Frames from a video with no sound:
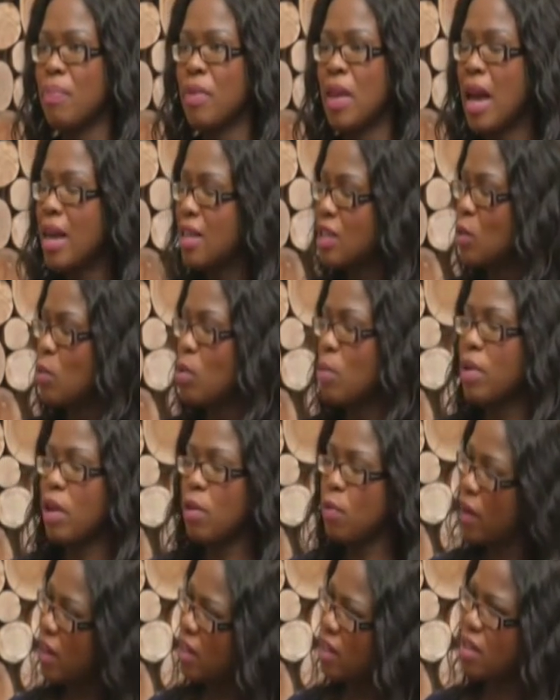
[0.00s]
As a woman,
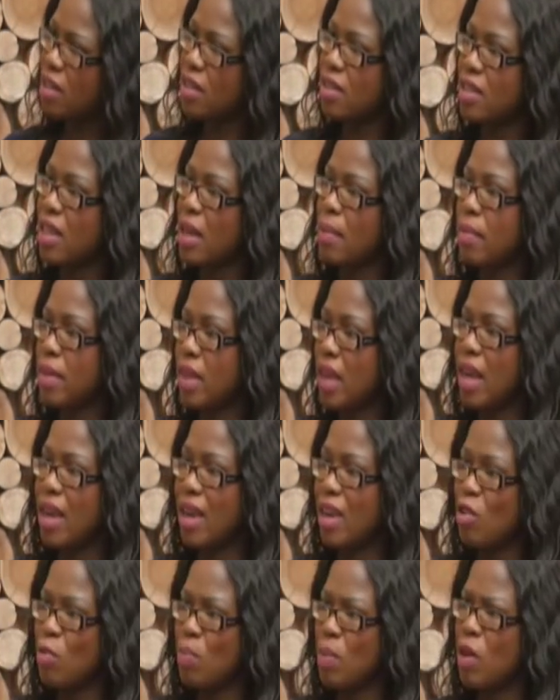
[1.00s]
if I did the same thing,
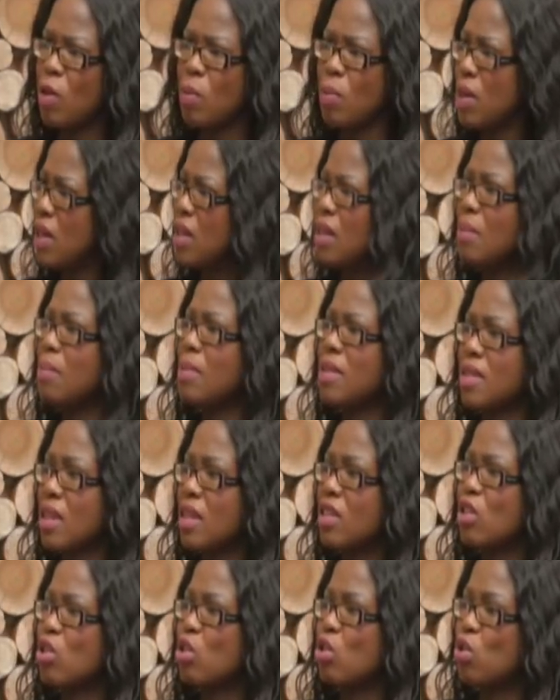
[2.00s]
it would be completely
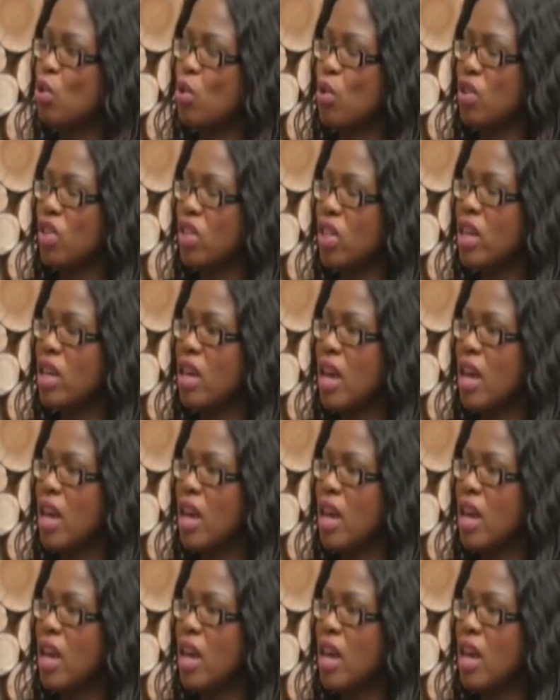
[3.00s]
misunderstood,